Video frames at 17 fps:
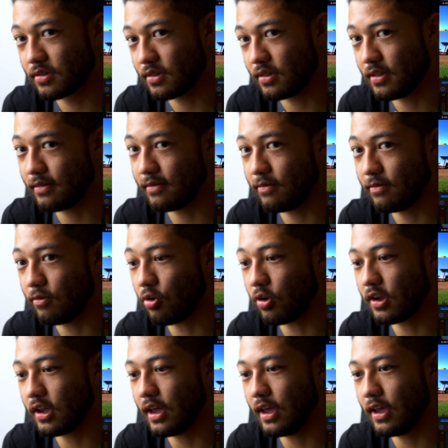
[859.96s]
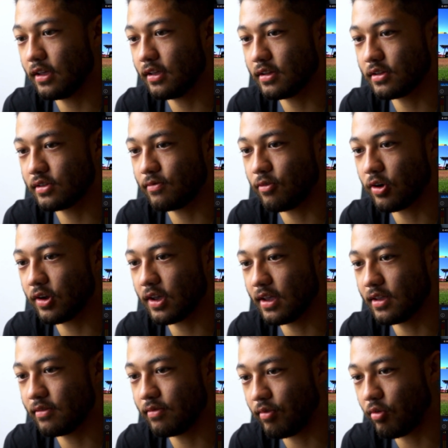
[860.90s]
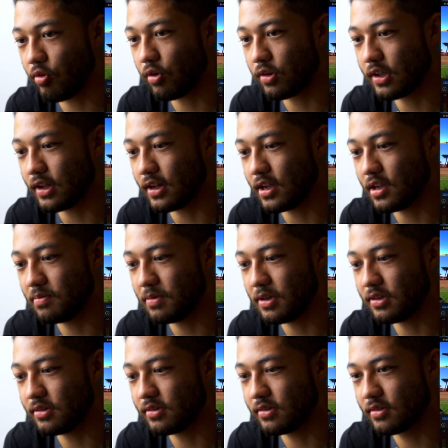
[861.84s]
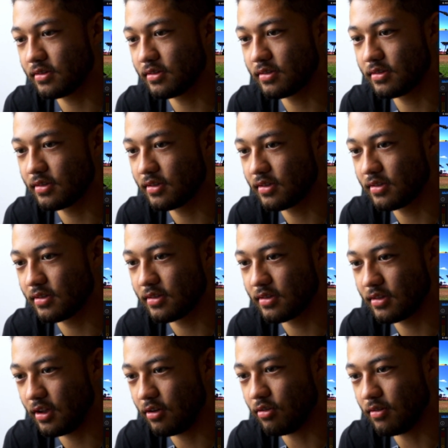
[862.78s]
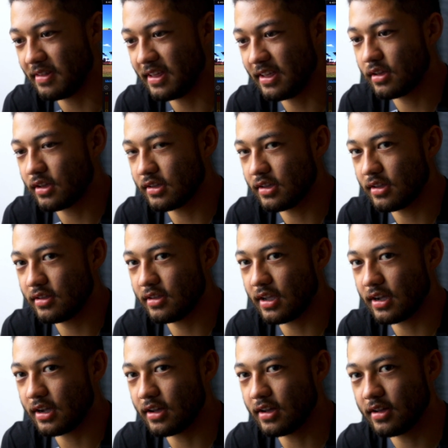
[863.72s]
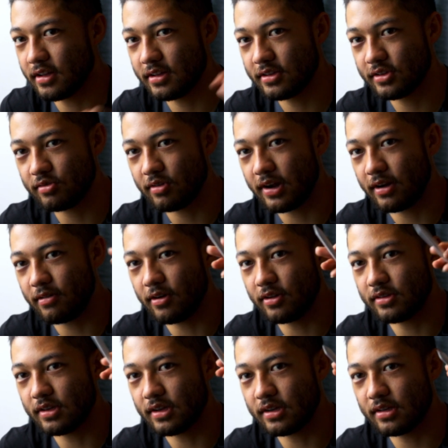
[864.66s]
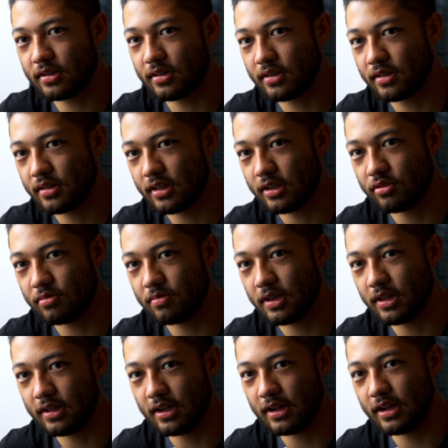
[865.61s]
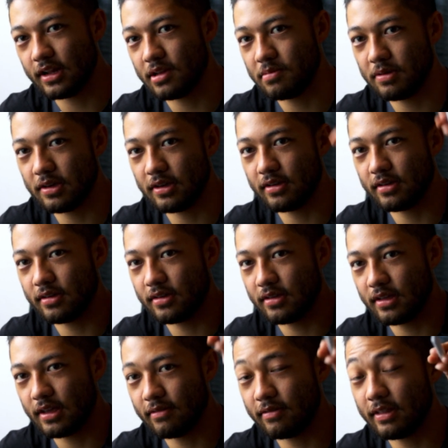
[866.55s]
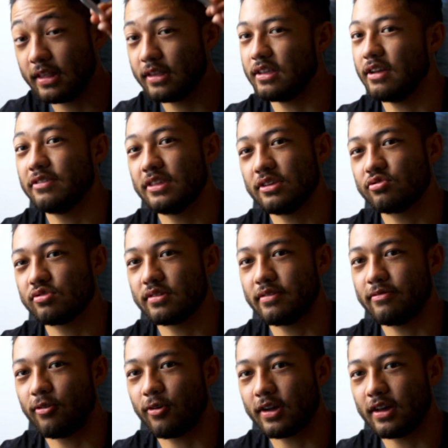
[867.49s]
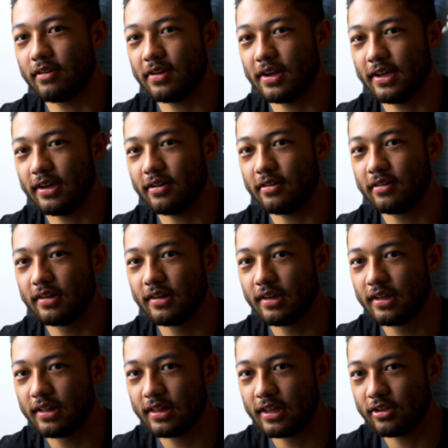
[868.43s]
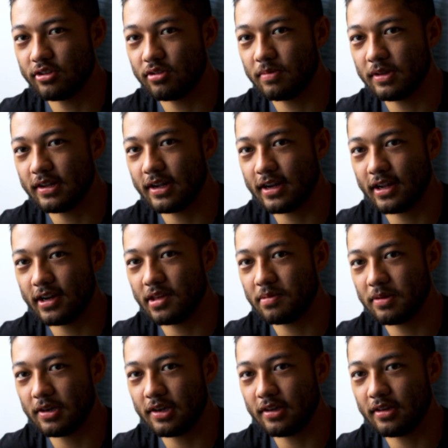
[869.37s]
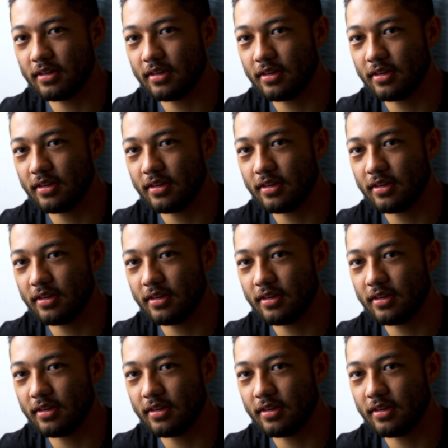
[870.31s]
4K, because 4K is 4 1080p's equivalent, because it's like a square where it's like, this would be a 1080p. If this was a 4K video, this would be 1080p.